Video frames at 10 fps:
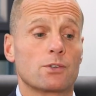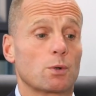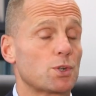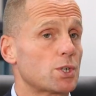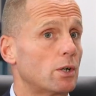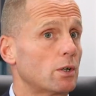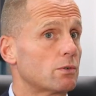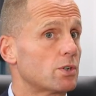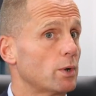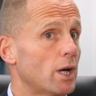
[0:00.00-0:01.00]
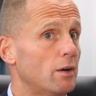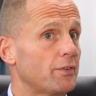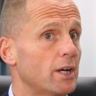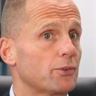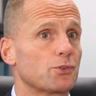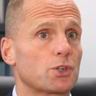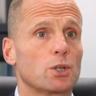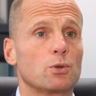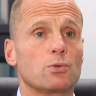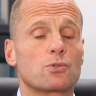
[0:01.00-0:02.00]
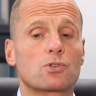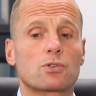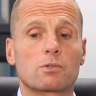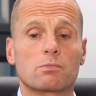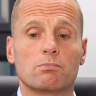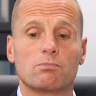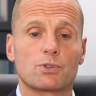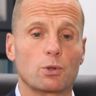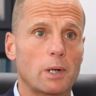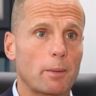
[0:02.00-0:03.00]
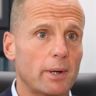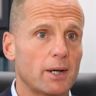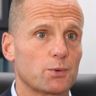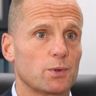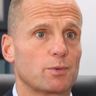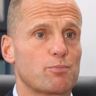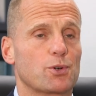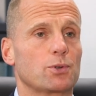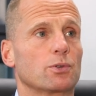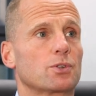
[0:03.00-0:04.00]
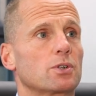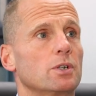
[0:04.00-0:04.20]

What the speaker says: So we stock 2,500 SKUs, £2 million worth of product,